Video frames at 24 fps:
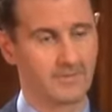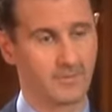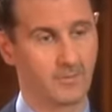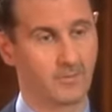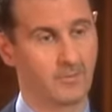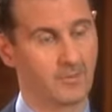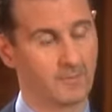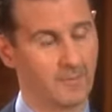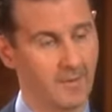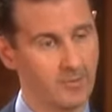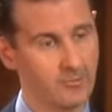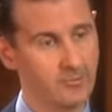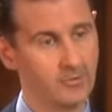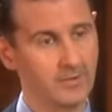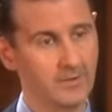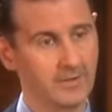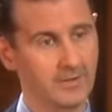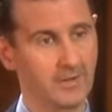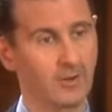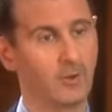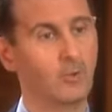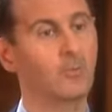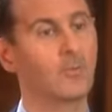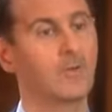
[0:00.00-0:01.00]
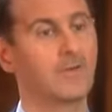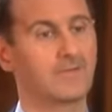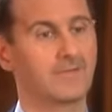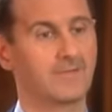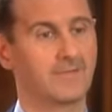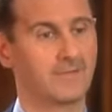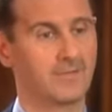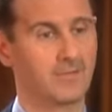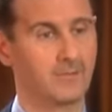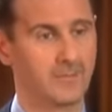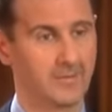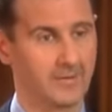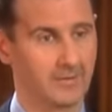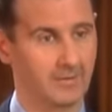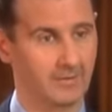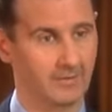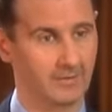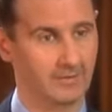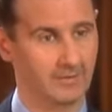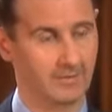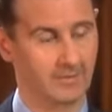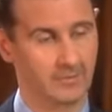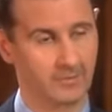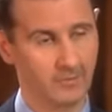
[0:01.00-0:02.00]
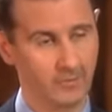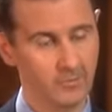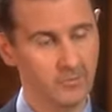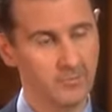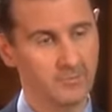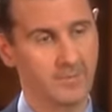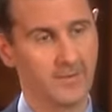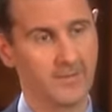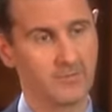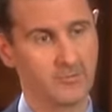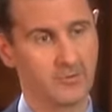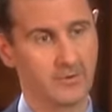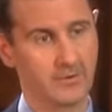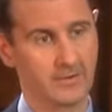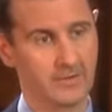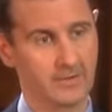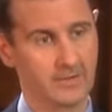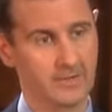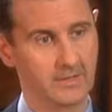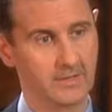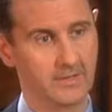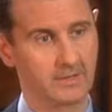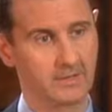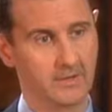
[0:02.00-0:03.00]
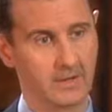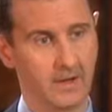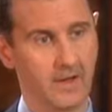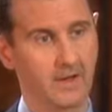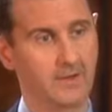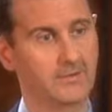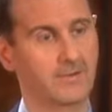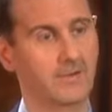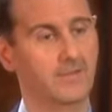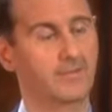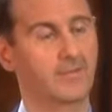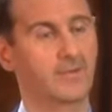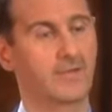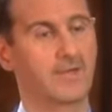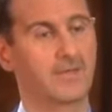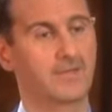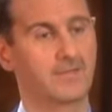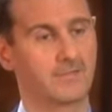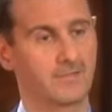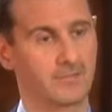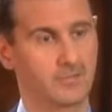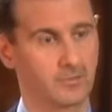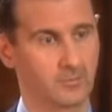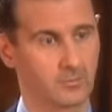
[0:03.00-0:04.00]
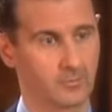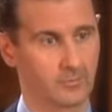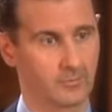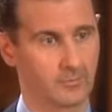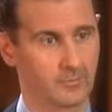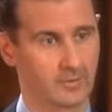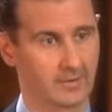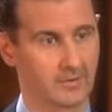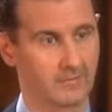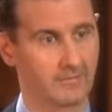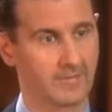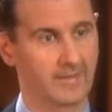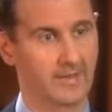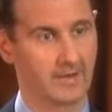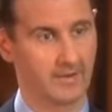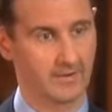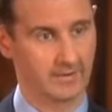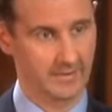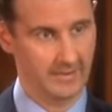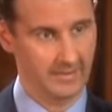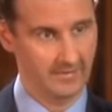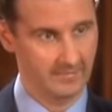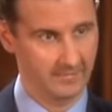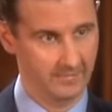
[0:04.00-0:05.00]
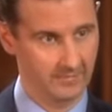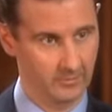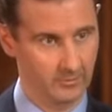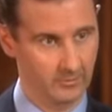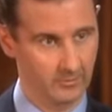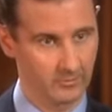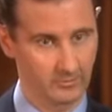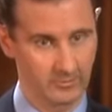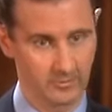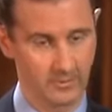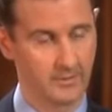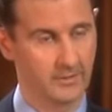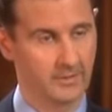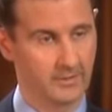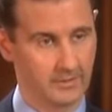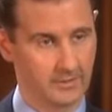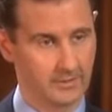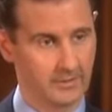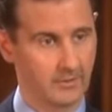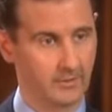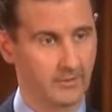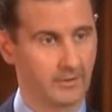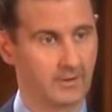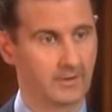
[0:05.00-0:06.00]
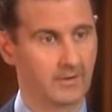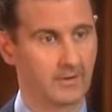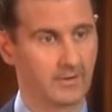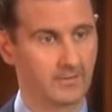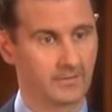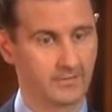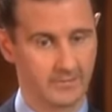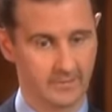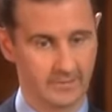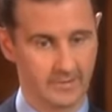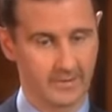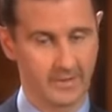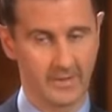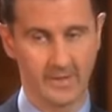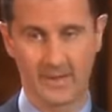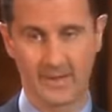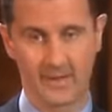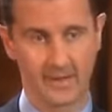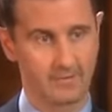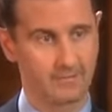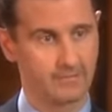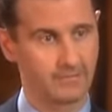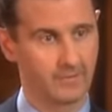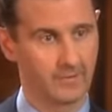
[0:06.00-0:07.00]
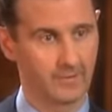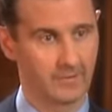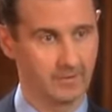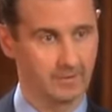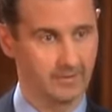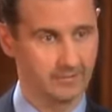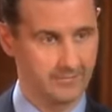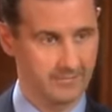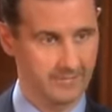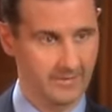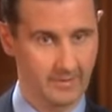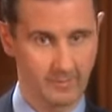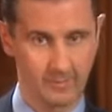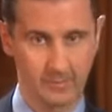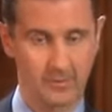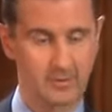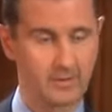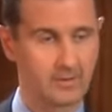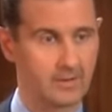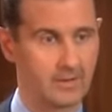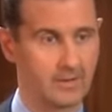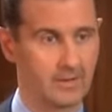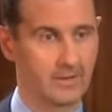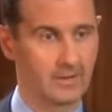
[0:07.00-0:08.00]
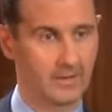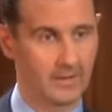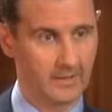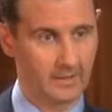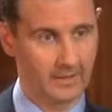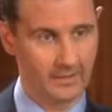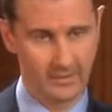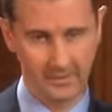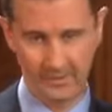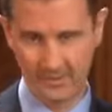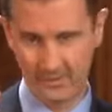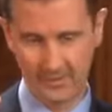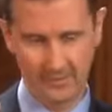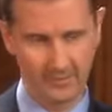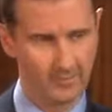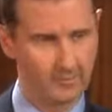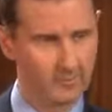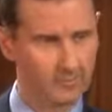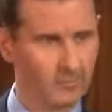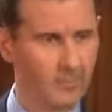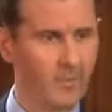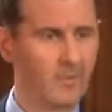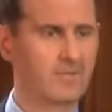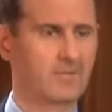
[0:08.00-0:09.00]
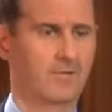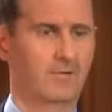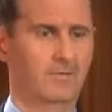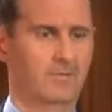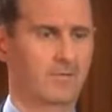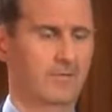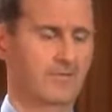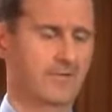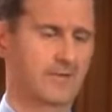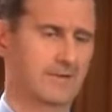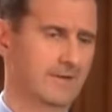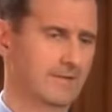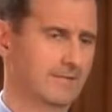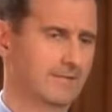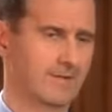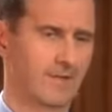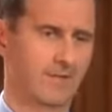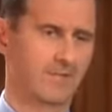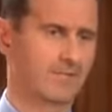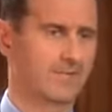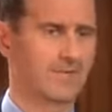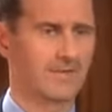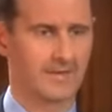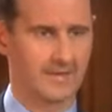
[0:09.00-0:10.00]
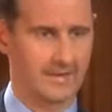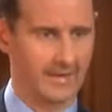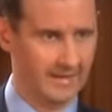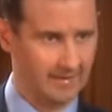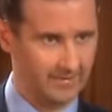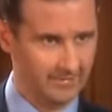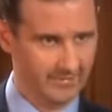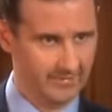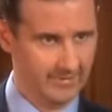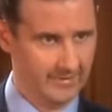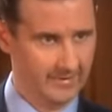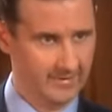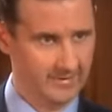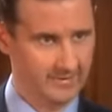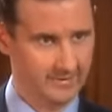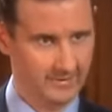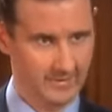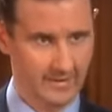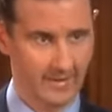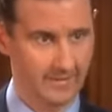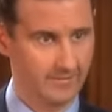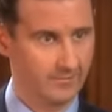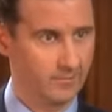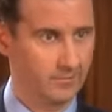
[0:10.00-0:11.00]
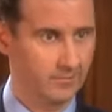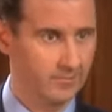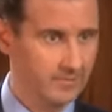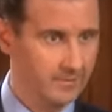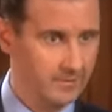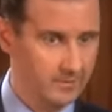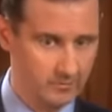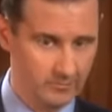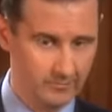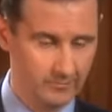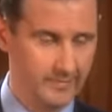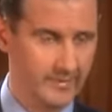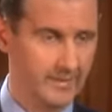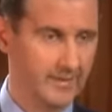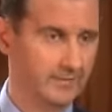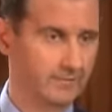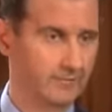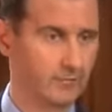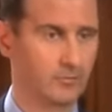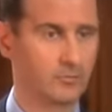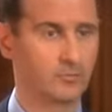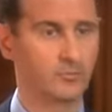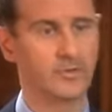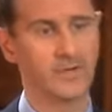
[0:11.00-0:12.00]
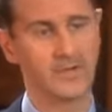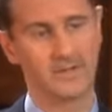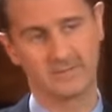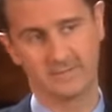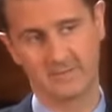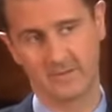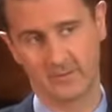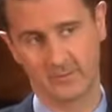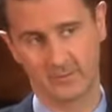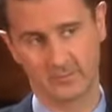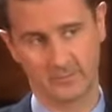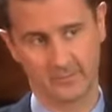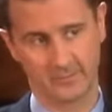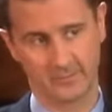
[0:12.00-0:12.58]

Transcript: So the majority always in the middle. Those majority are not against you. If they are against you, you cannot have stable, most of the cities, not Syria, let's say. As you see, you've been here for 2 days now.